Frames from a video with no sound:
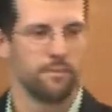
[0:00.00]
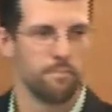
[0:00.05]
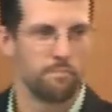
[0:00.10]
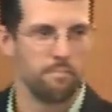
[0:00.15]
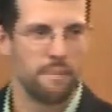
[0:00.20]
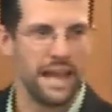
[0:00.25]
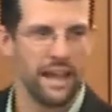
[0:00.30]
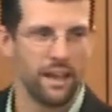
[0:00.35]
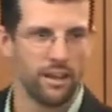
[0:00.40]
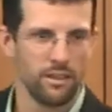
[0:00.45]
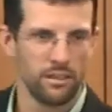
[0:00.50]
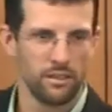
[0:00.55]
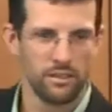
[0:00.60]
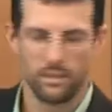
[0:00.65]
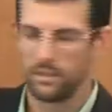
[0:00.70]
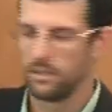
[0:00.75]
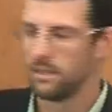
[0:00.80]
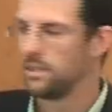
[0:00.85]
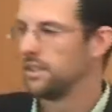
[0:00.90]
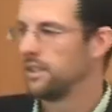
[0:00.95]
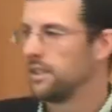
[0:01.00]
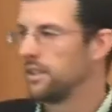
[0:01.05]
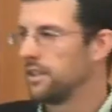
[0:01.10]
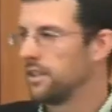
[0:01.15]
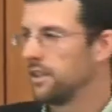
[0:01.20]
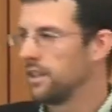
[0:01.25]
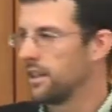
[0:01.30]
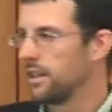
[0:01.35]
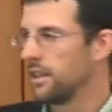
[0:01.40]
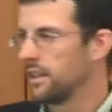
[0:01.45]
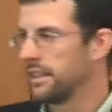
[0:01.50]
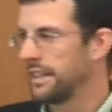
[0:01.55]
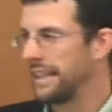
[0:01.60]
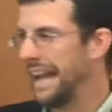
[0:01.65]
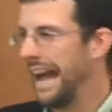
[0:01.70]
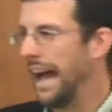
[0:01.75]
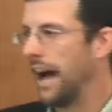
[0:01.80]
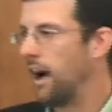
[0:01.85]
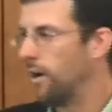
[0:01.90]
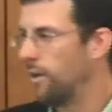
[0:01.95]
male
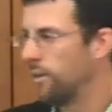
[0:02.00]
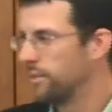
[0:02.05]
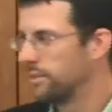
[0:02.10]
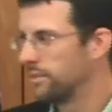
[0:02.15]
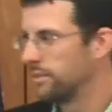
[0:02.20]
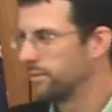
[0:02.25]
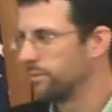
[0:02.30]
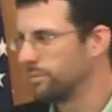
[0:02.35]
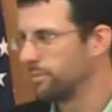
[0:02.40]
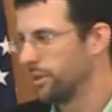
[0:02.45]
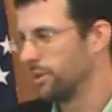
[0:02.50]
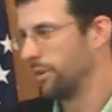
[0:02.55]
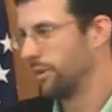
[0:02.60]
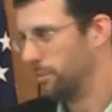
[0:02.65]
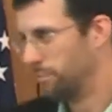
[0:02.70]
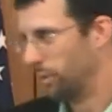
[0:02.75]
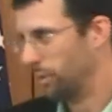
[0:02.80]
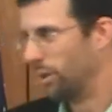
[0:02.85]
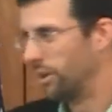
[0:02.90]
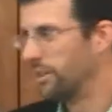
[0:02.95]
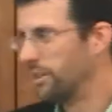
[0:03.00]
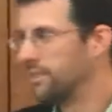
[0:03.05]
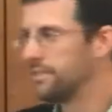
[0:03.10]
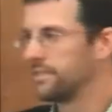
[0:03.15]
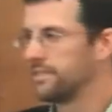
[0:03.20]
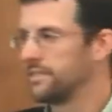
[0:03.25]
cow, a bull,